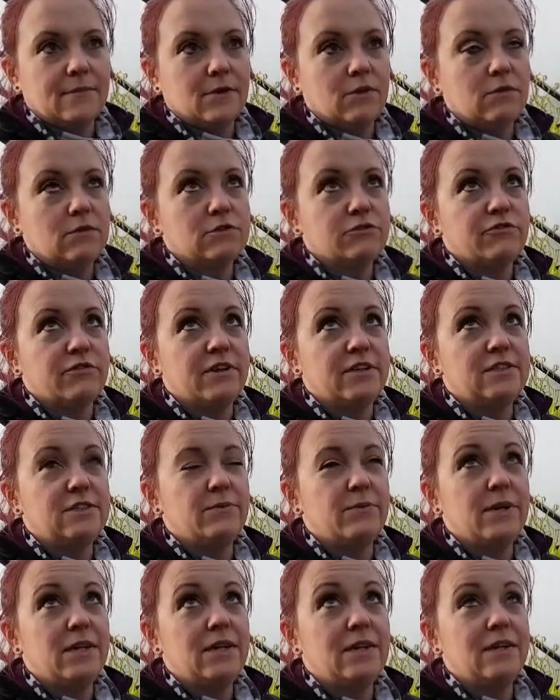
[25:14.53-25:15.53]
it's crazy
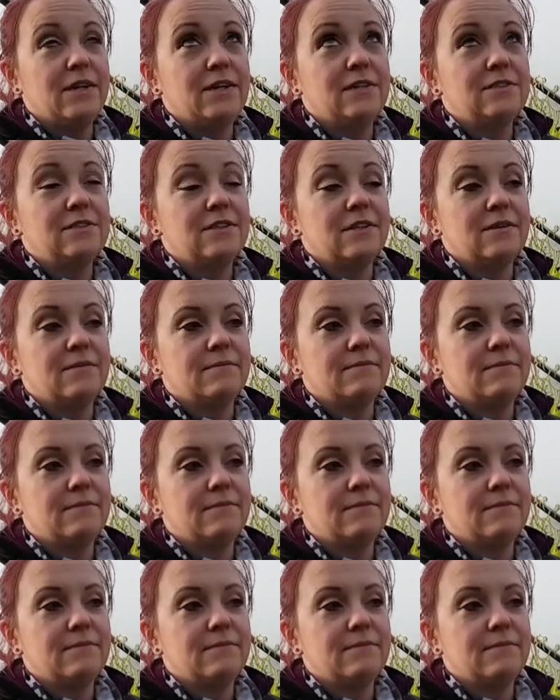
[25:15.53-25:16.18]
windy, isn't it?